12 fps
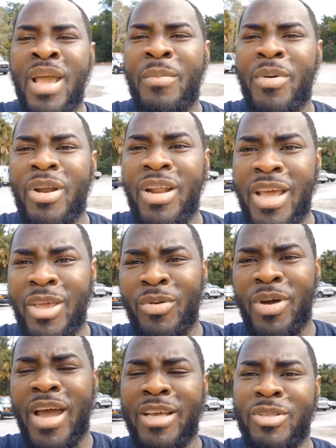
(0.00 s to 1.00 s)
I'm gonna let
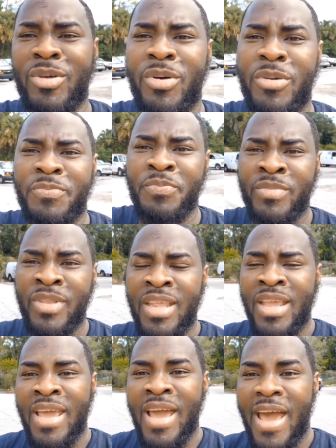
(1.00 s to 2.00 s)
you guys know.
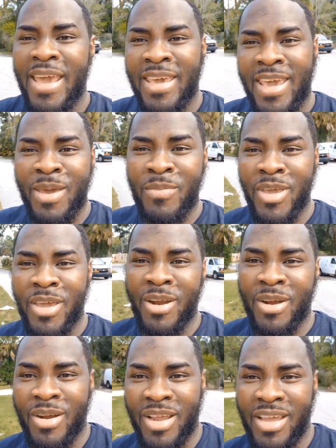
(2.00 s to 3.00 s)
I came
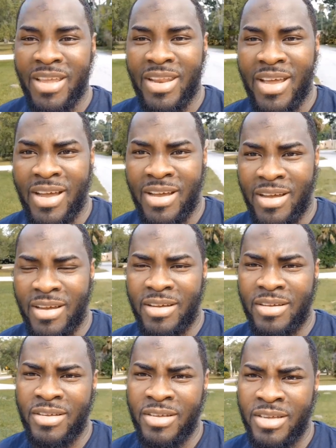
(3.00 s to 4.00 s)
here in,
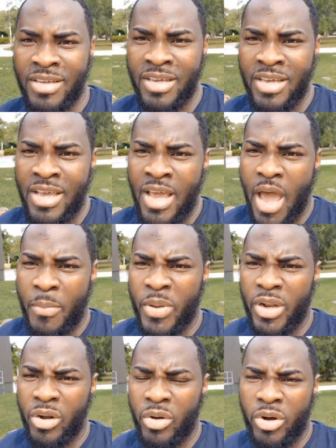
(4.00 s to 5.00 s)
uh, I
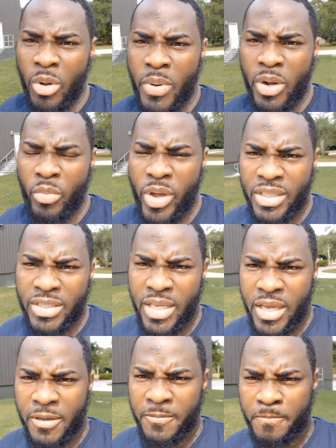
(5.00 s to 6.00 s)
picked the load up on Wednesday,